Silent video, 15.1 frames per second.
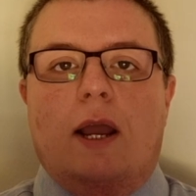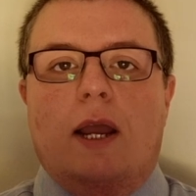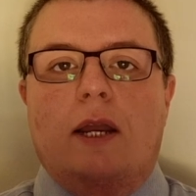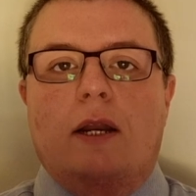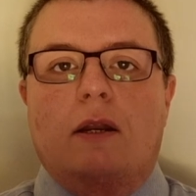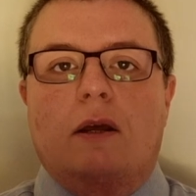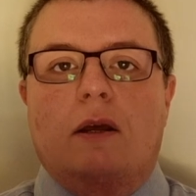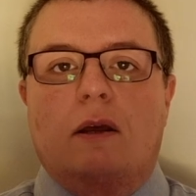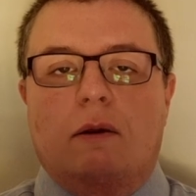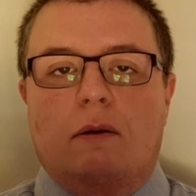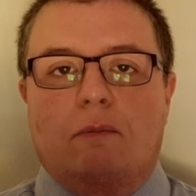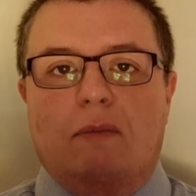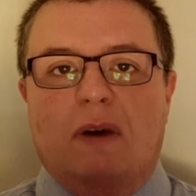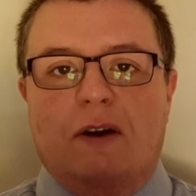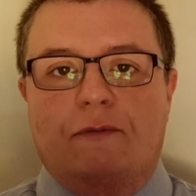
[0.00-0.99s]
In
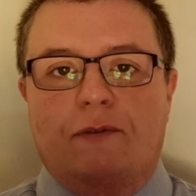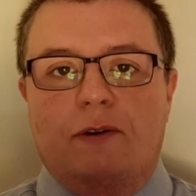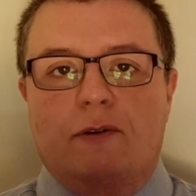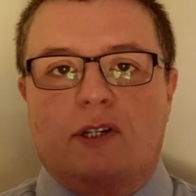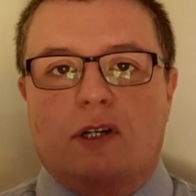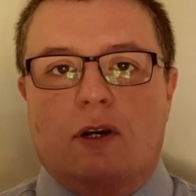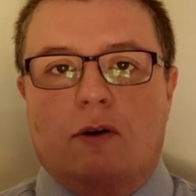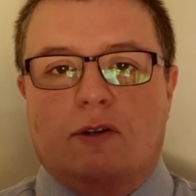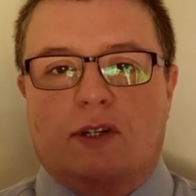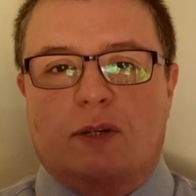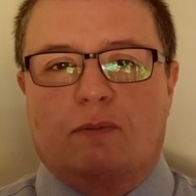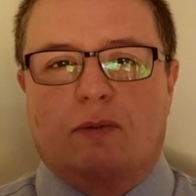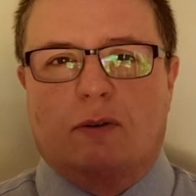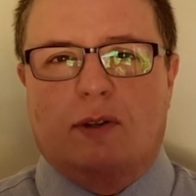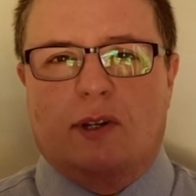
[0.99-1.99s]
Matthew's
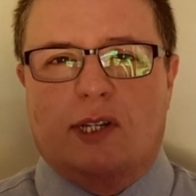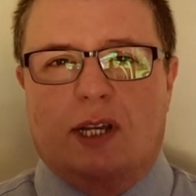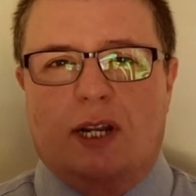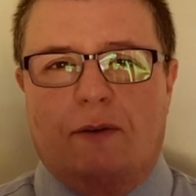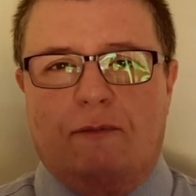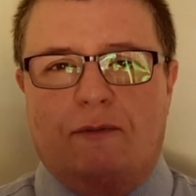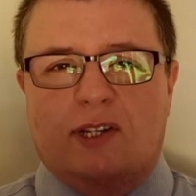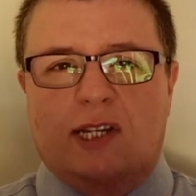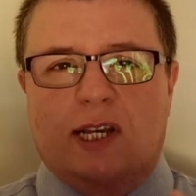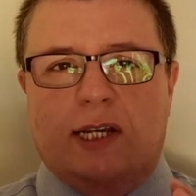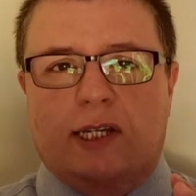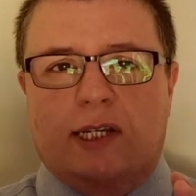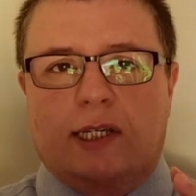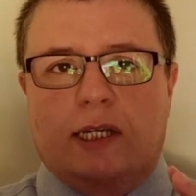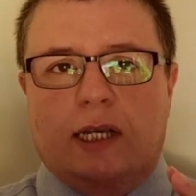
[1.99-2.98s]
Gospel, there's an
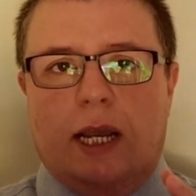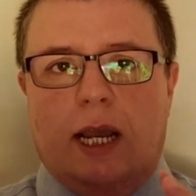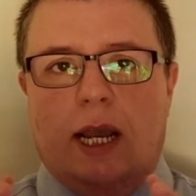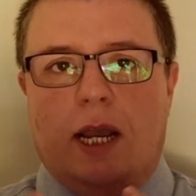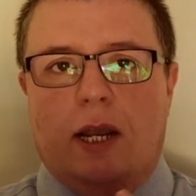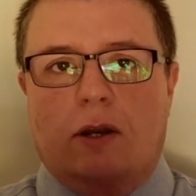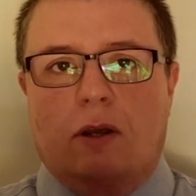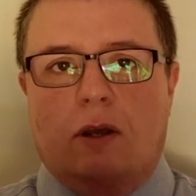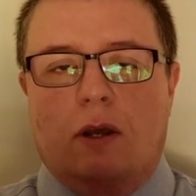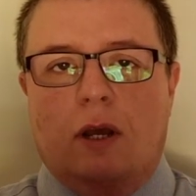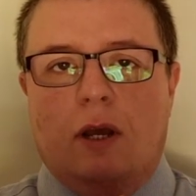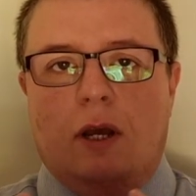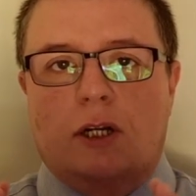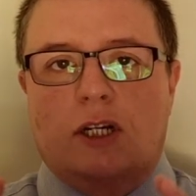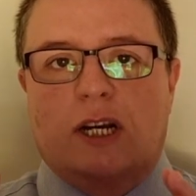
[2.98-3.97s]
emphasis in
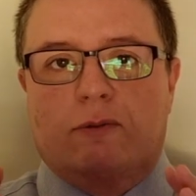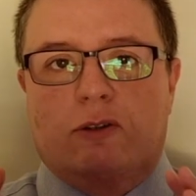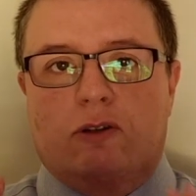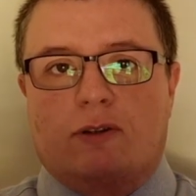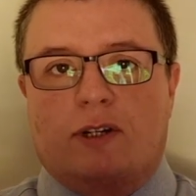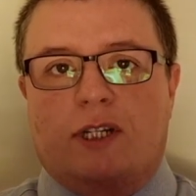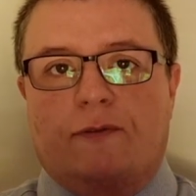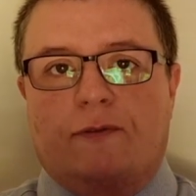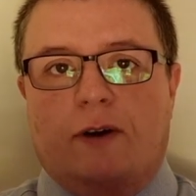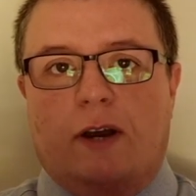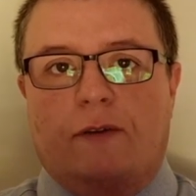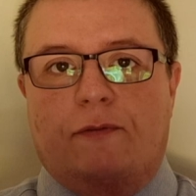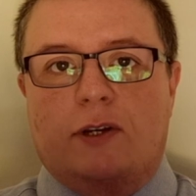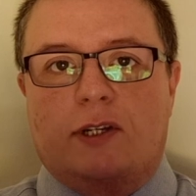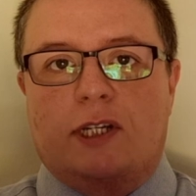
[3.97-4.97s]
chapter
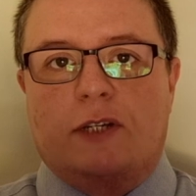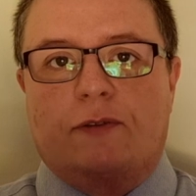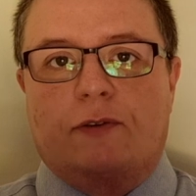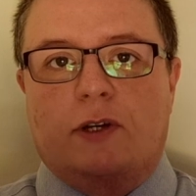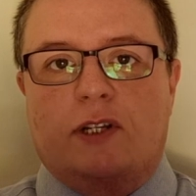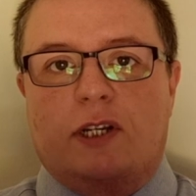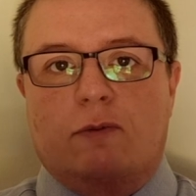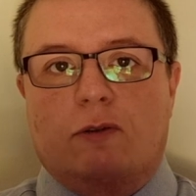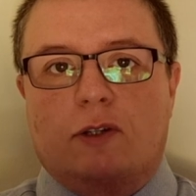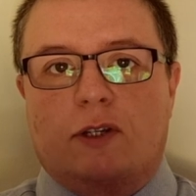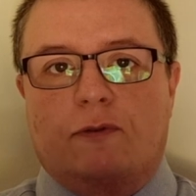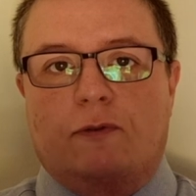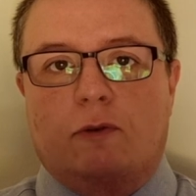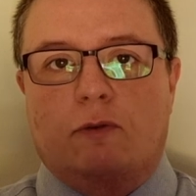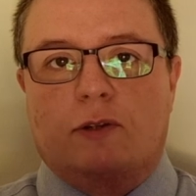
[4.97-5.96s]
25 verses 31
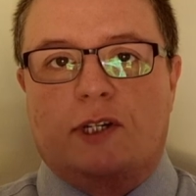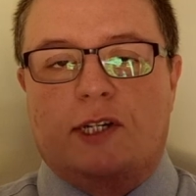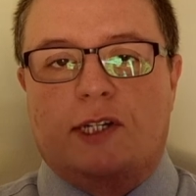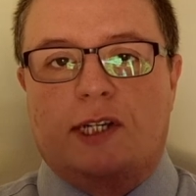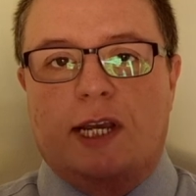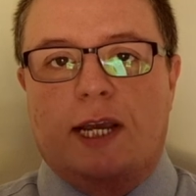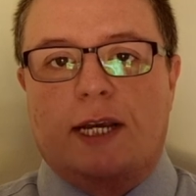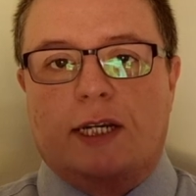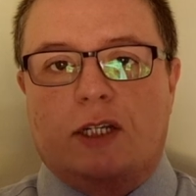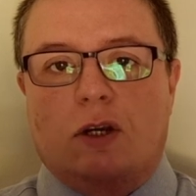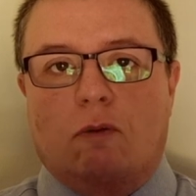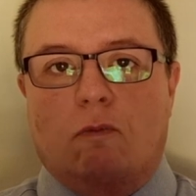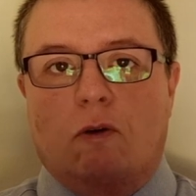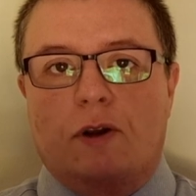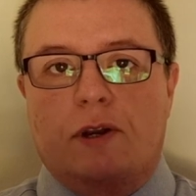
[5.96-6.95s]
to 46
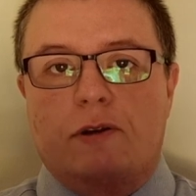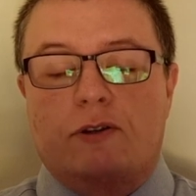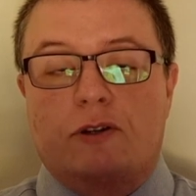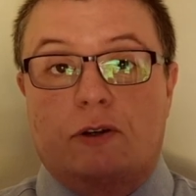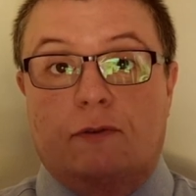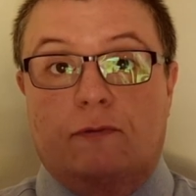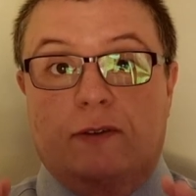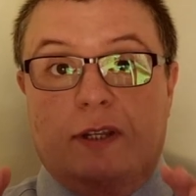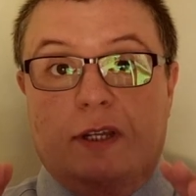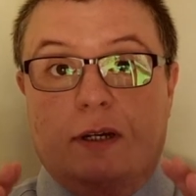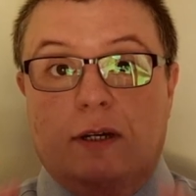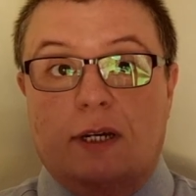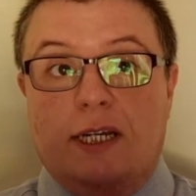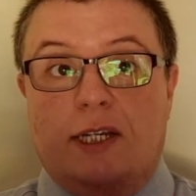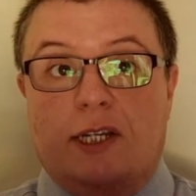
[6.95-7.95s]
on what you do for the
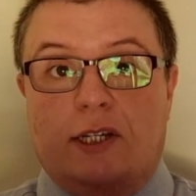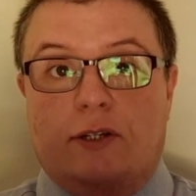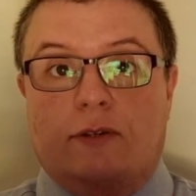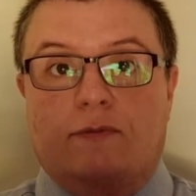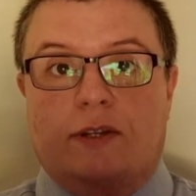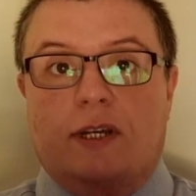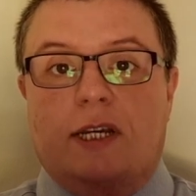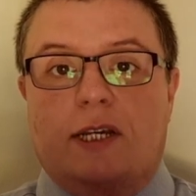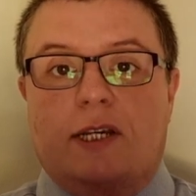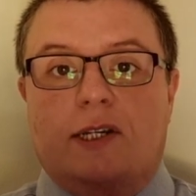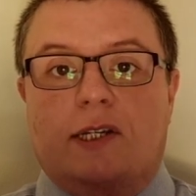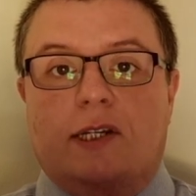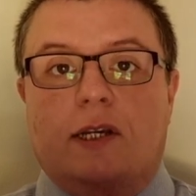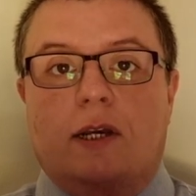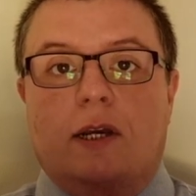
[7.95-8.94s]
least of
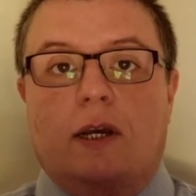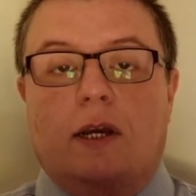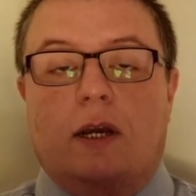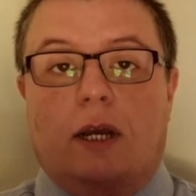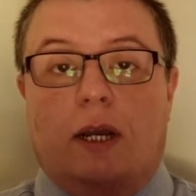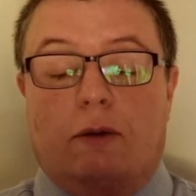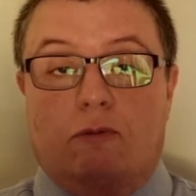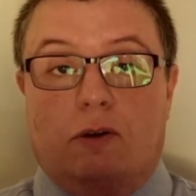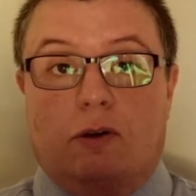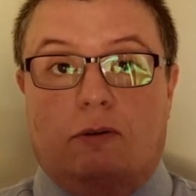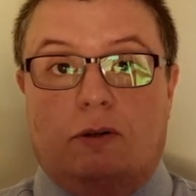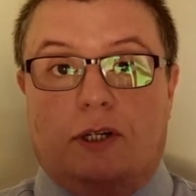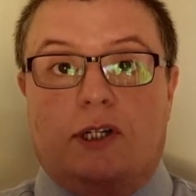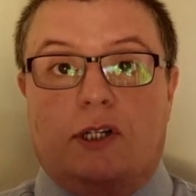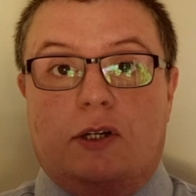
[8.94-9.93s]
these in
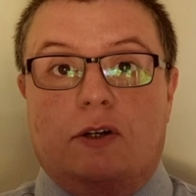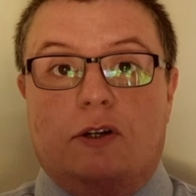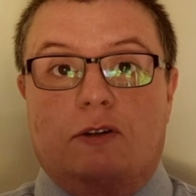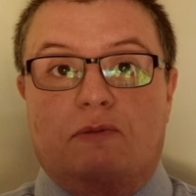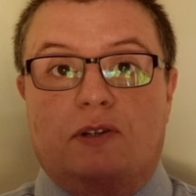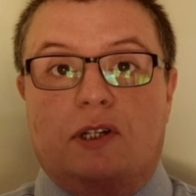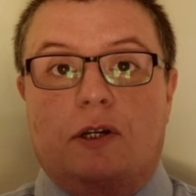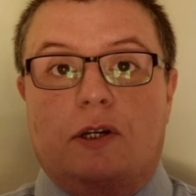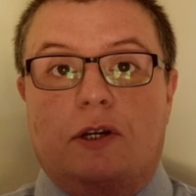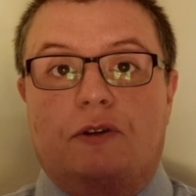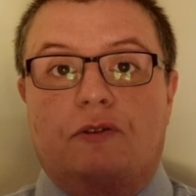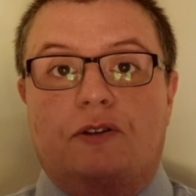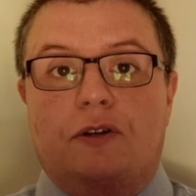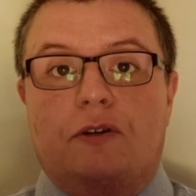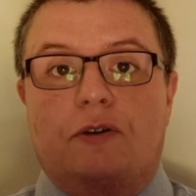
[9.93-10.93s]
worldly terms,
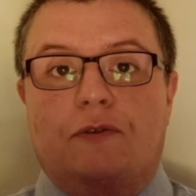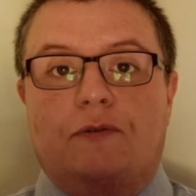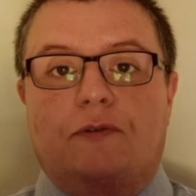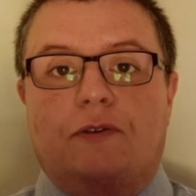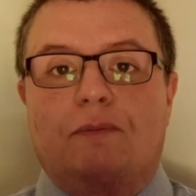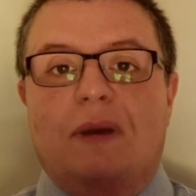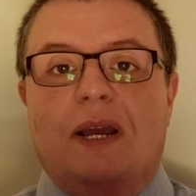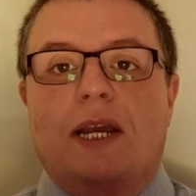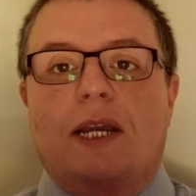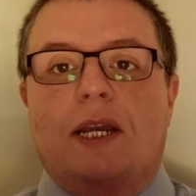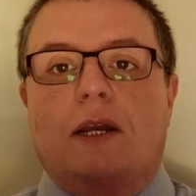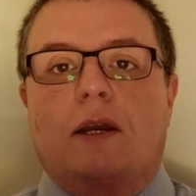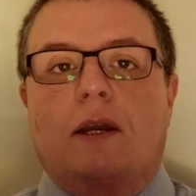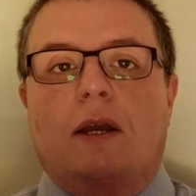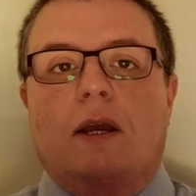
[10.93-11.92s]
you do for
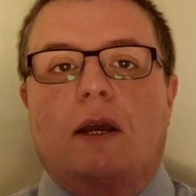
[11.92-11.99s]
me.